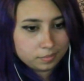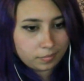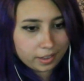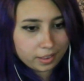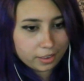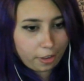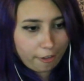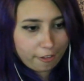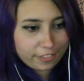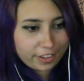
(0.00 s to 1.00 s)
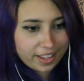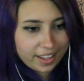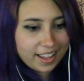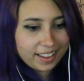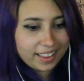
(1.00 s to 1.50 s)
I love
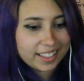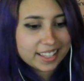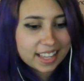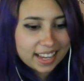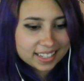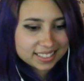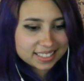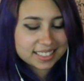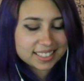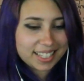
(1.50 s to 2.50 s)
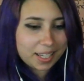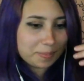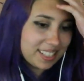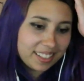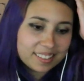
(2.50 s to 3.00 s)
like he's acting the same
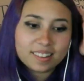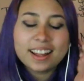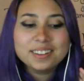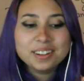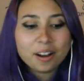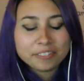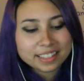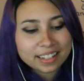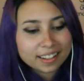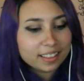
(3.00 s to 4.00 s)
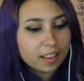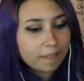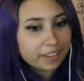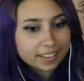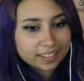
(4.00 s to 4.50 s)
as Enoch. I love they? it. I love
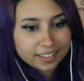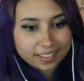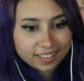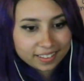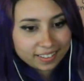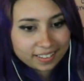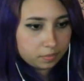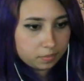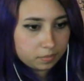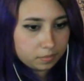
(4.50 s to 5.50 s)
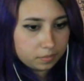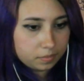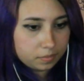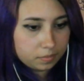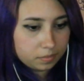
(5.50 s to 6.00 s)
it.
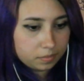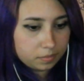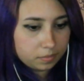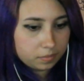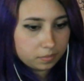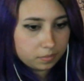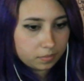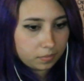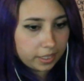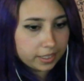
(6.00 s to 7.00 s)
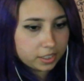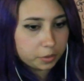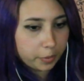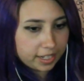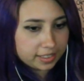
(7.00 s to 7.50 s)
Follow me upstairs. It
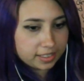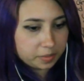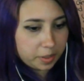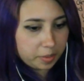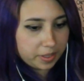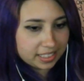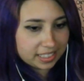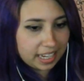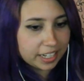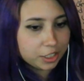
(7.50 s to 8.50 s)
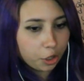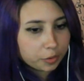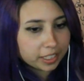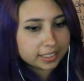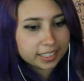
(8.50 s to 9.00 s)
surprises me because I know
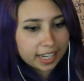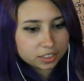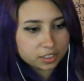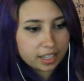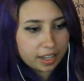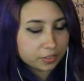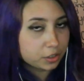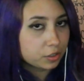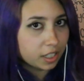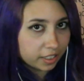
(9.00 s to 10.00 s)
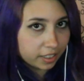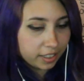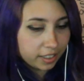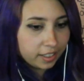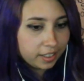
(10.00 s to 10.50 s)
that the actors have to study
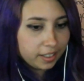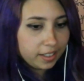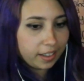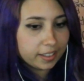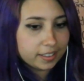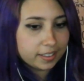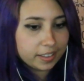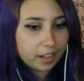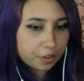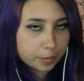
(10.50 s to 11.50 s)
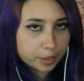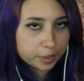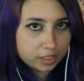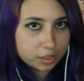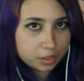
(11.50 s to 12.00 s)
like the other
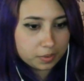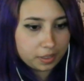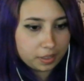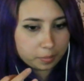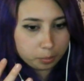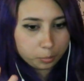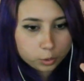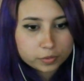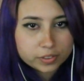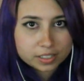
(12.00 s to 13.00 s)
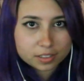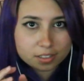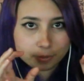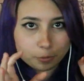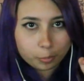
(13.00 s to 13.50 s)
person's like moves and,
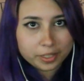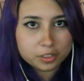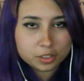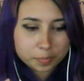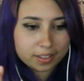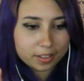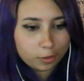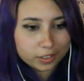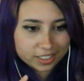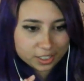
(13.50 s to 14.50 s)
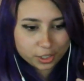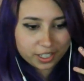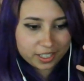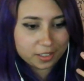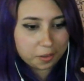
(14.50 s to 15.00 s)
and way to speak and all this Here
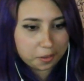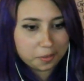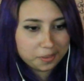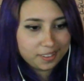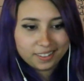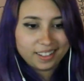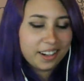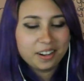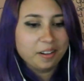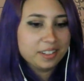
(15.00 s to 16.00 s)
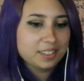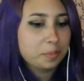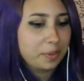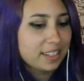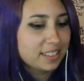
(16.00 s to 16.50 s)
shit. So I don't know, it's
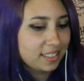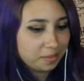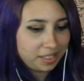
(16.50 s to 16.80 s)
surprising to me.